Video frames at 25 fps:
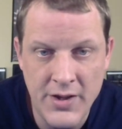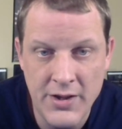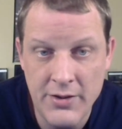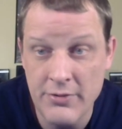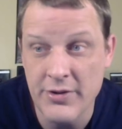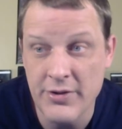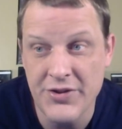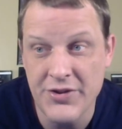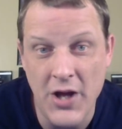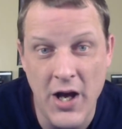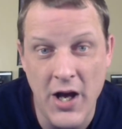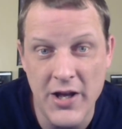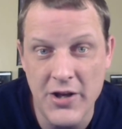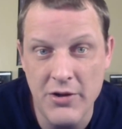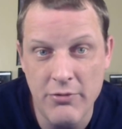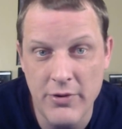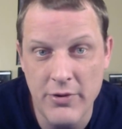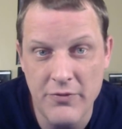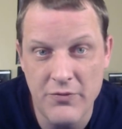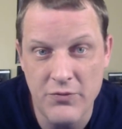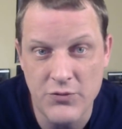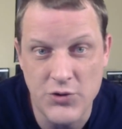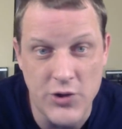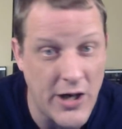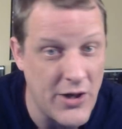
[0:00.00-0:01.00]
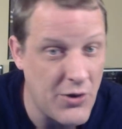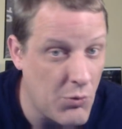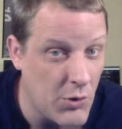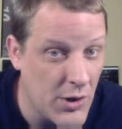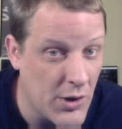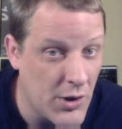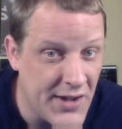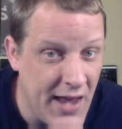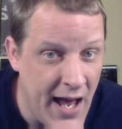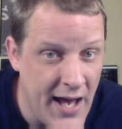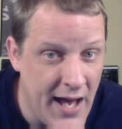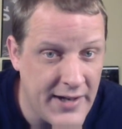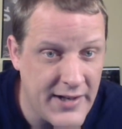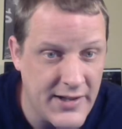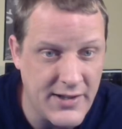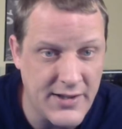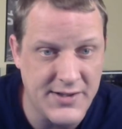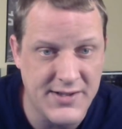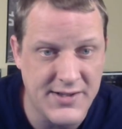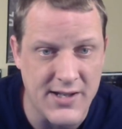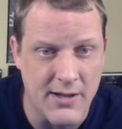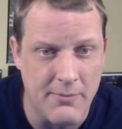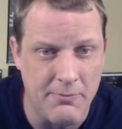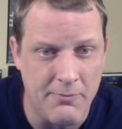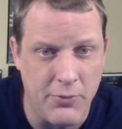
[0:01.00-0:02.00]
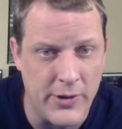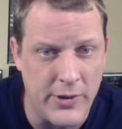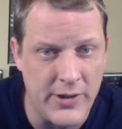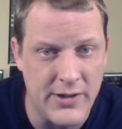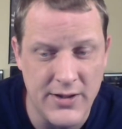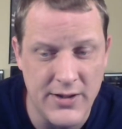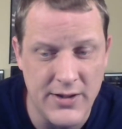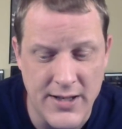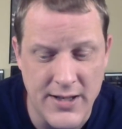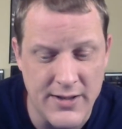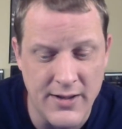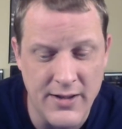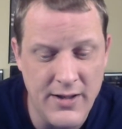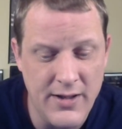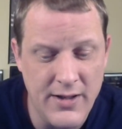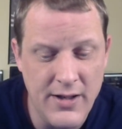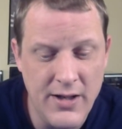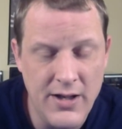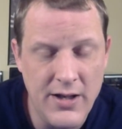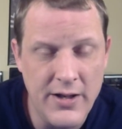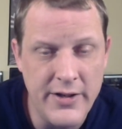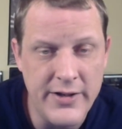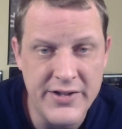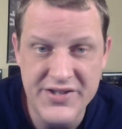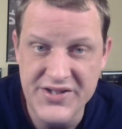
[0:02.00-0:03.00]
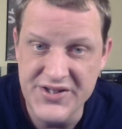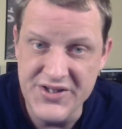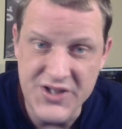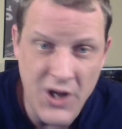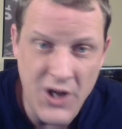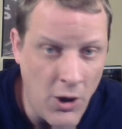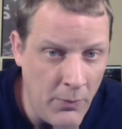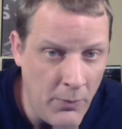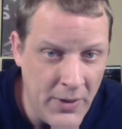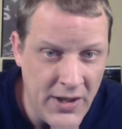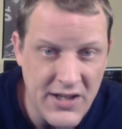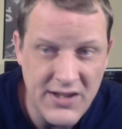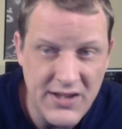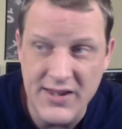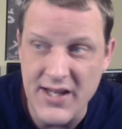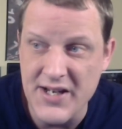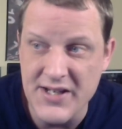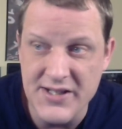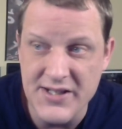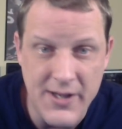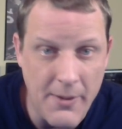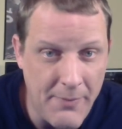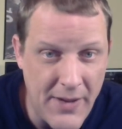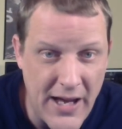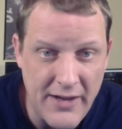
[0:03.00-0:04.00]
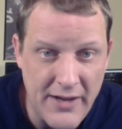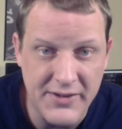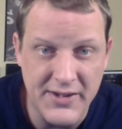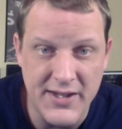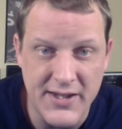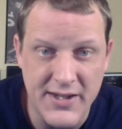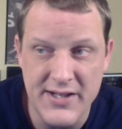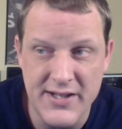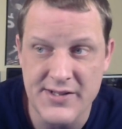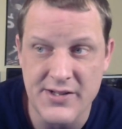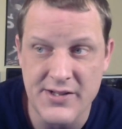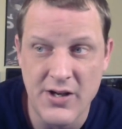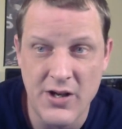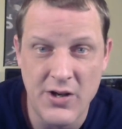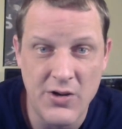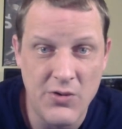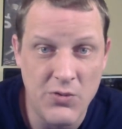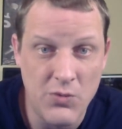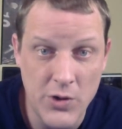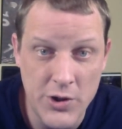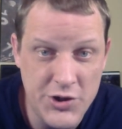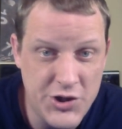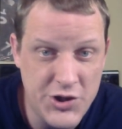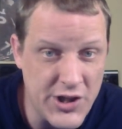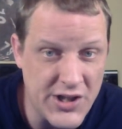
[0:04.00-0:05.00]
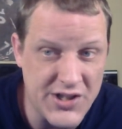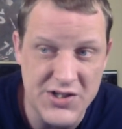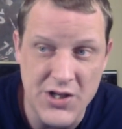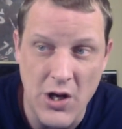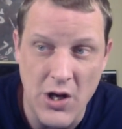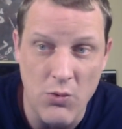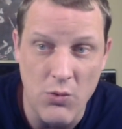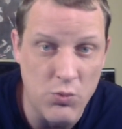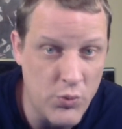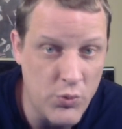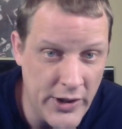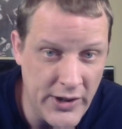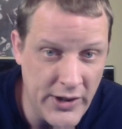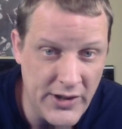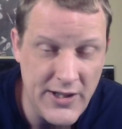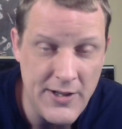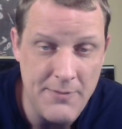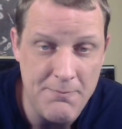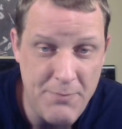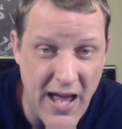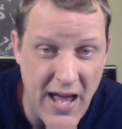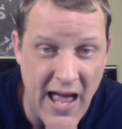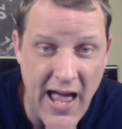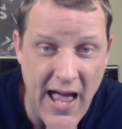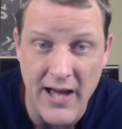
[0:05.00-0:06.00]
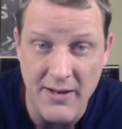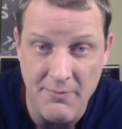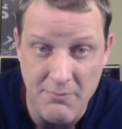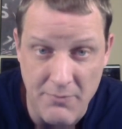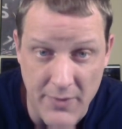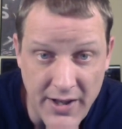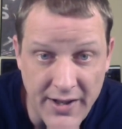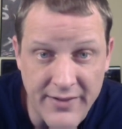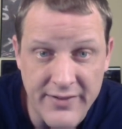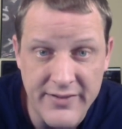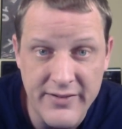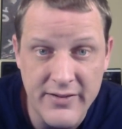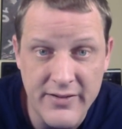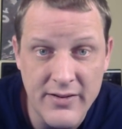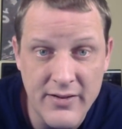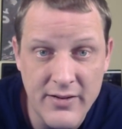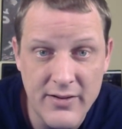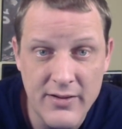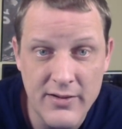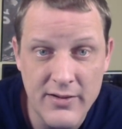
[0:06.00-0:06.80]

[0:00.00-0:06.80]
You'd have thought you would have tried to work that in at some point. Like, so many things about this were just a really bad miss.